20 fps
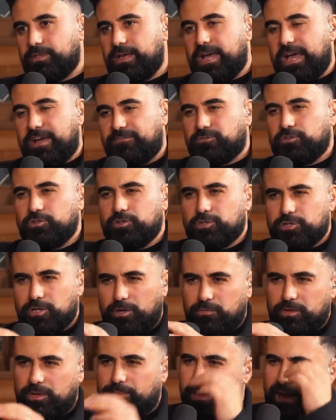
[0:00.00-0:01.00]
that after you're done
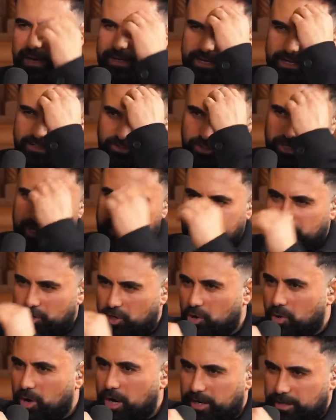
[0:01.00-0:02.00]
with the podcast, you kind of
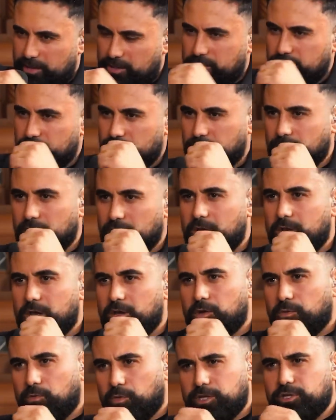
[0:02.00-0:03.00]
go on and do
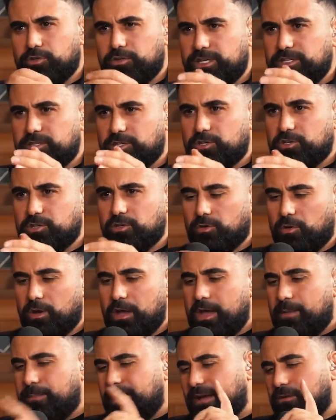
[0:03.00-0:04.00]
what you need to do.
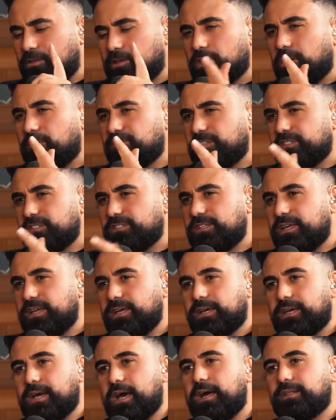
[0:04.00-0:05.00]
But I would love to stay
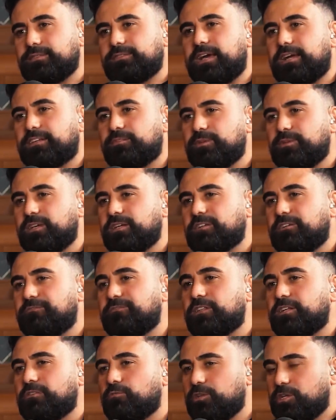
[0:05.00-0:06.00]
in contact because I
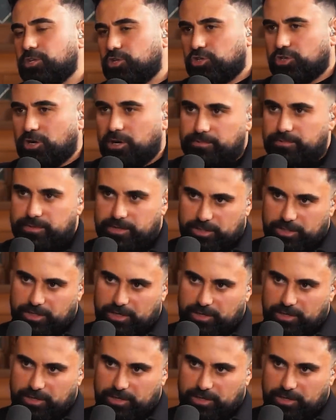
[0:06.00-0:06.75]
feel like we could sharpen each